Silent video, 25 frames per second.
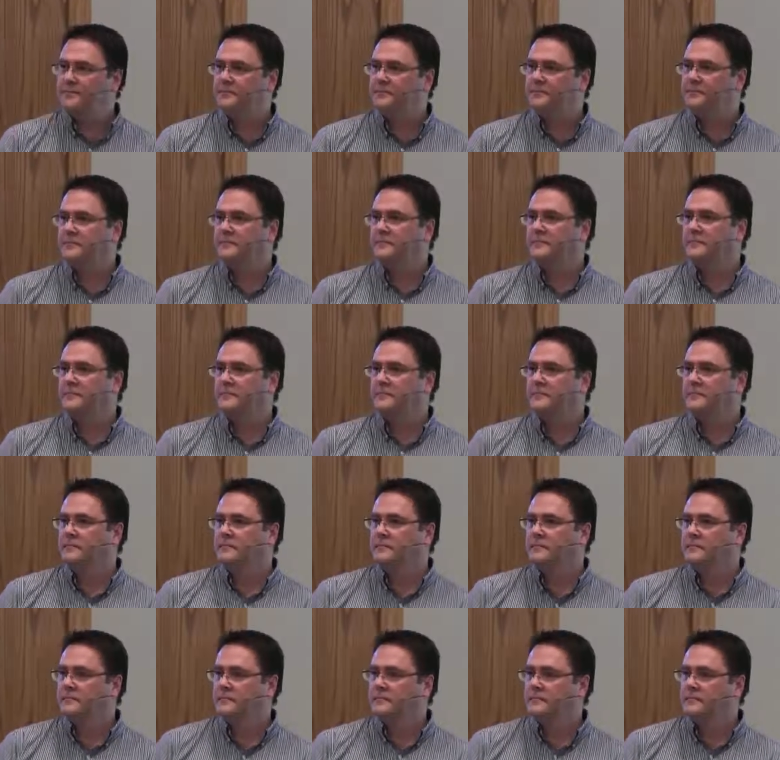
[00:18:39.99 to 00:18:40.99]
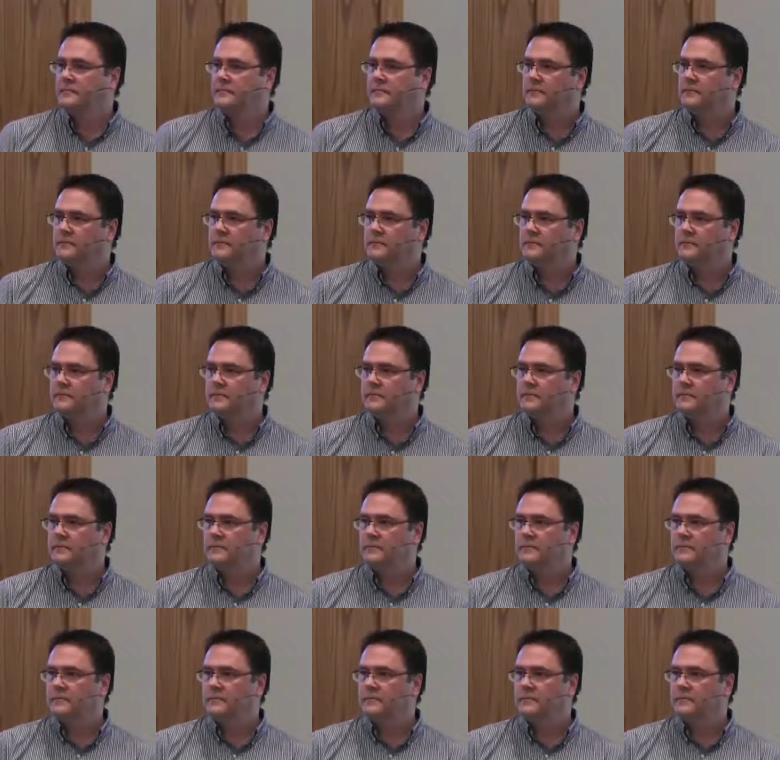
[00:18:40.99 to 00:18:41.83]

No one is speaking in this clip.